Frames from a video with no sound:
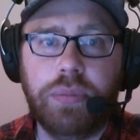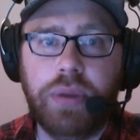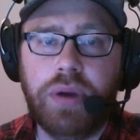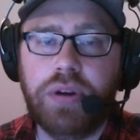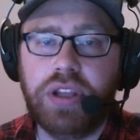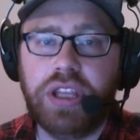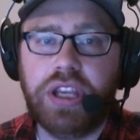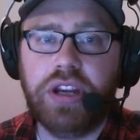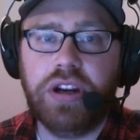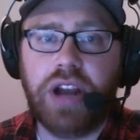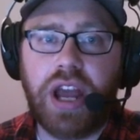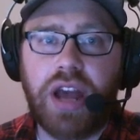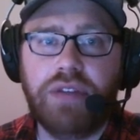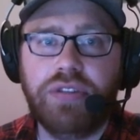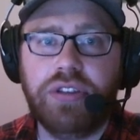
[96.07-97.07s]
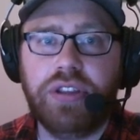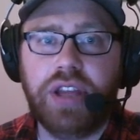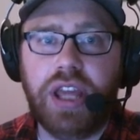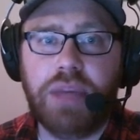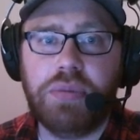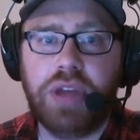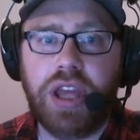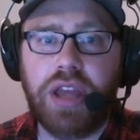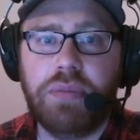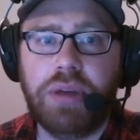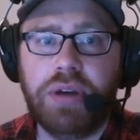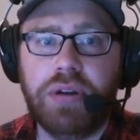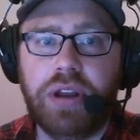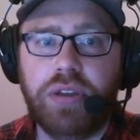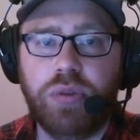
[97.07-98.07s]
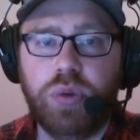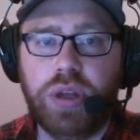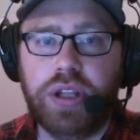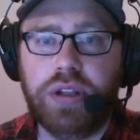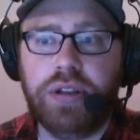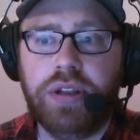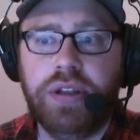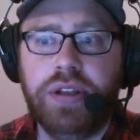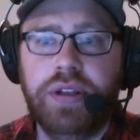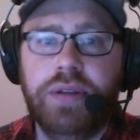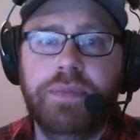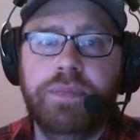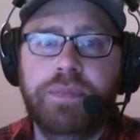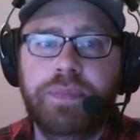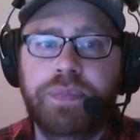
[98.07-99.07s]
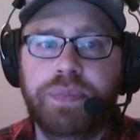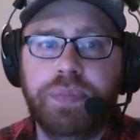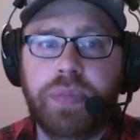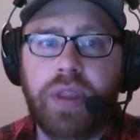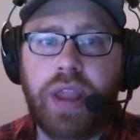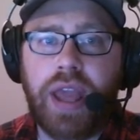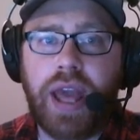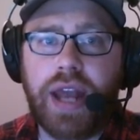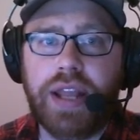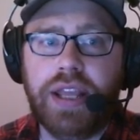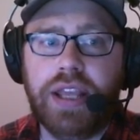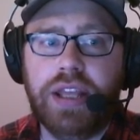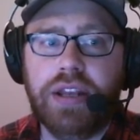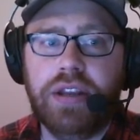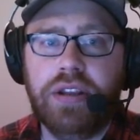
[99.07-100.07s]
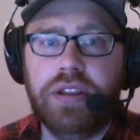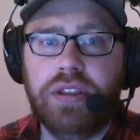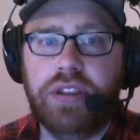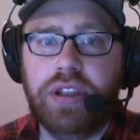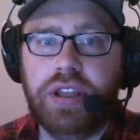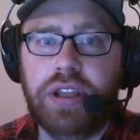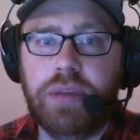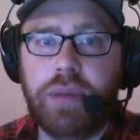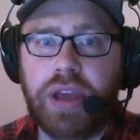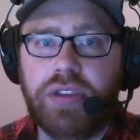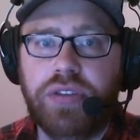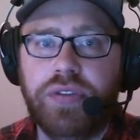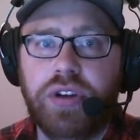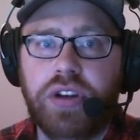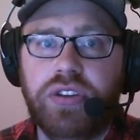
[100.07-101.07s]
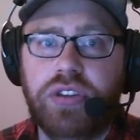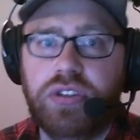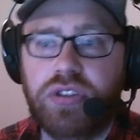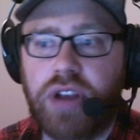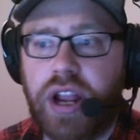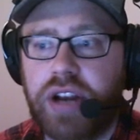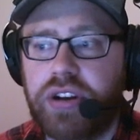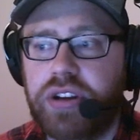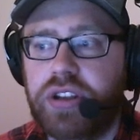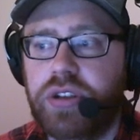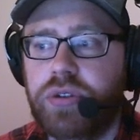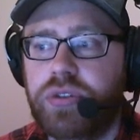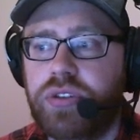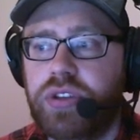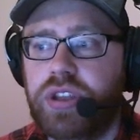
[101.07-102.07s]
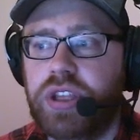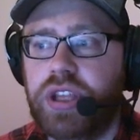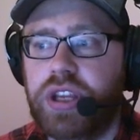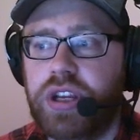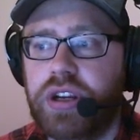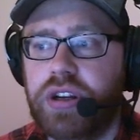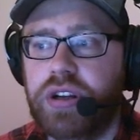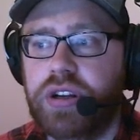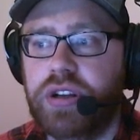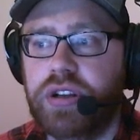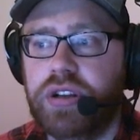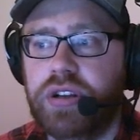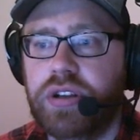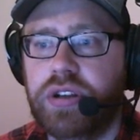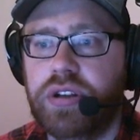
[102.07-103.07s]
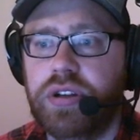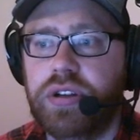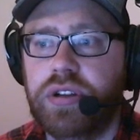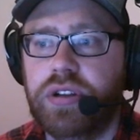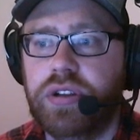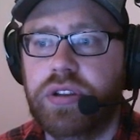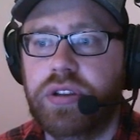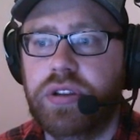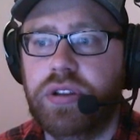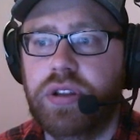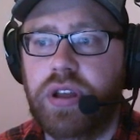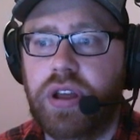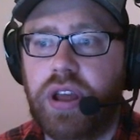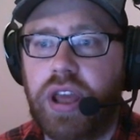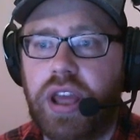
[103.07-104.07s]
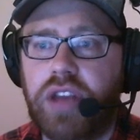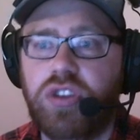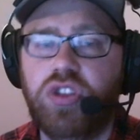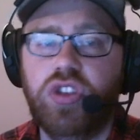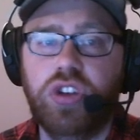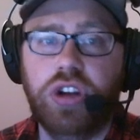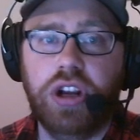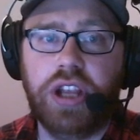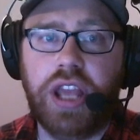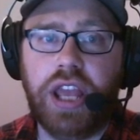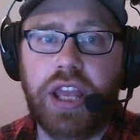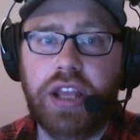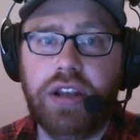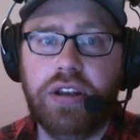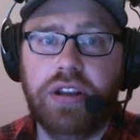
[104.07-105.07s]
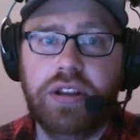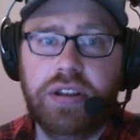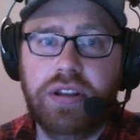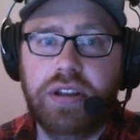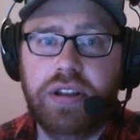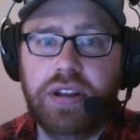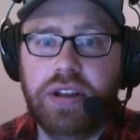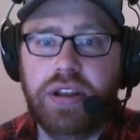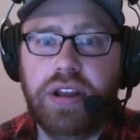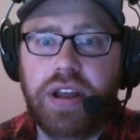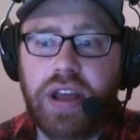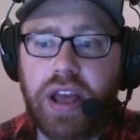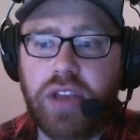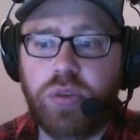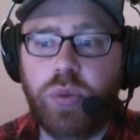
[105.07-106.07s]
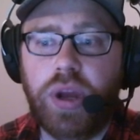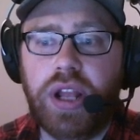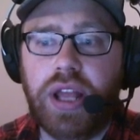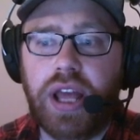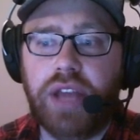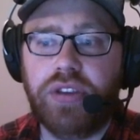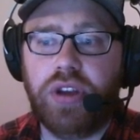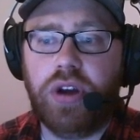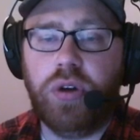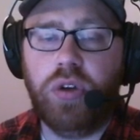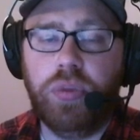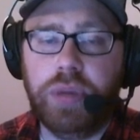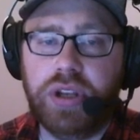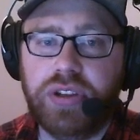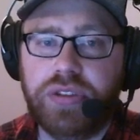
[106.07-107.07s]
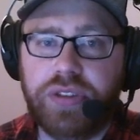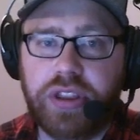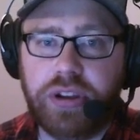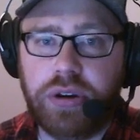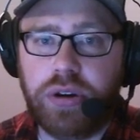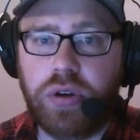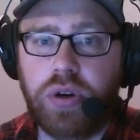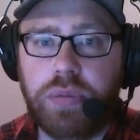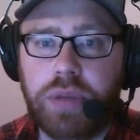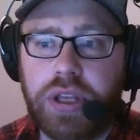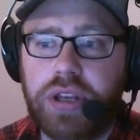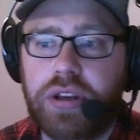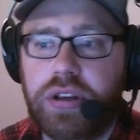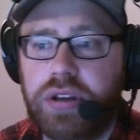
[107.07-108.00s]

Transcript: about a year after the game came out as well, adding in the Massey Ferguson tractor you see here, and sugarcane, as well as a whole bunch of other equipment.